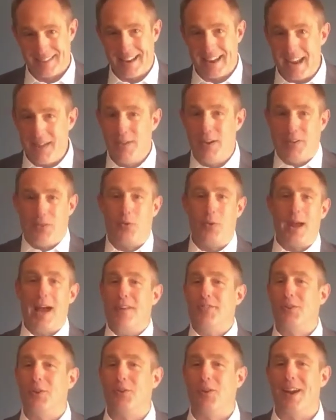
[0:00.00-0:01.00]
even if we
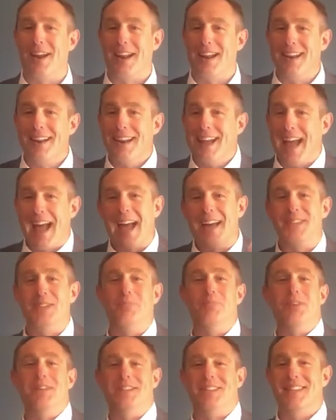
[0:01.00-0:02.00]
have to run it as a
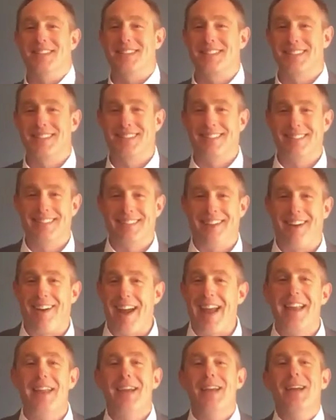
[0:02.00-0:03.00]
business. All
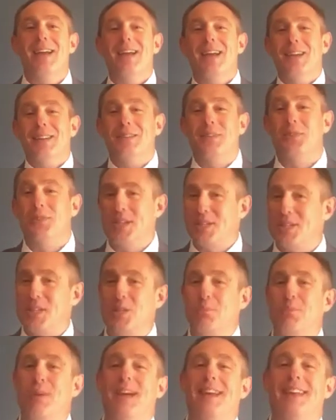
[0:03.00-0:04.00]
right? So this
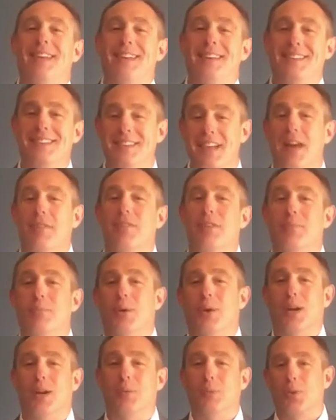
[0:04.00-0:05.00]
has been Devin
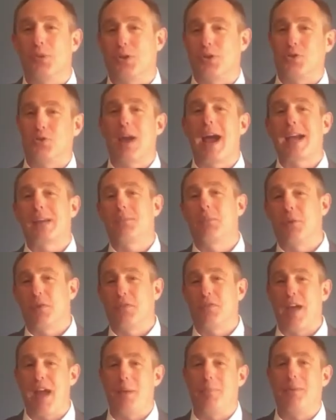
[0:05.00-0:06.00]
Murray with
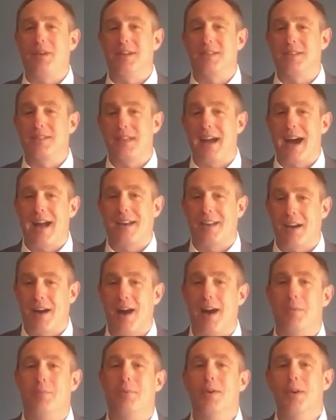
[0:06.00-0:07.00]

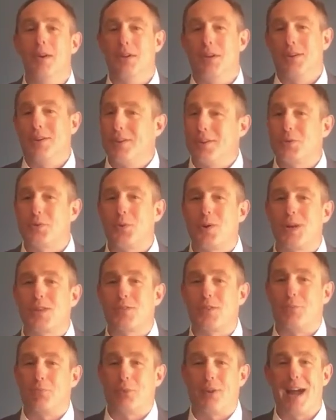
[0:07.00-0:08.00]
AttractMoreFamilies.com, your source
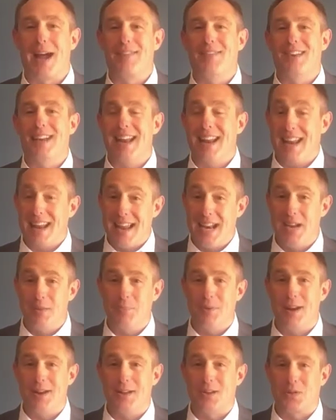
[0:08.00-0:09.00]
for private and
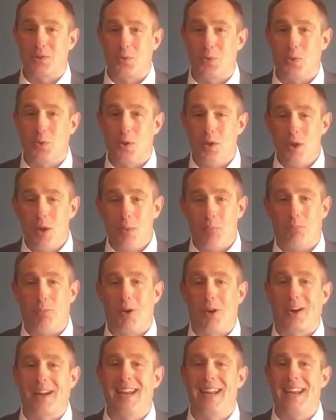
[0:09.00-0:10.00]
independent school
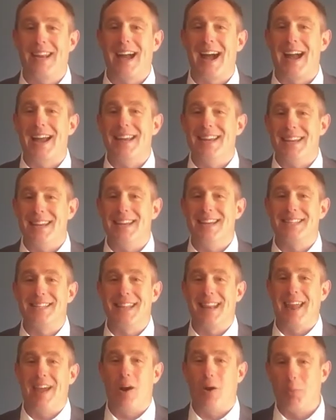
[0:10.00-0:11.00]
marketing ideas
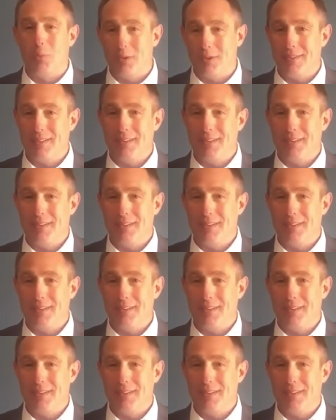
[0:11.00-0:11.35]
and help.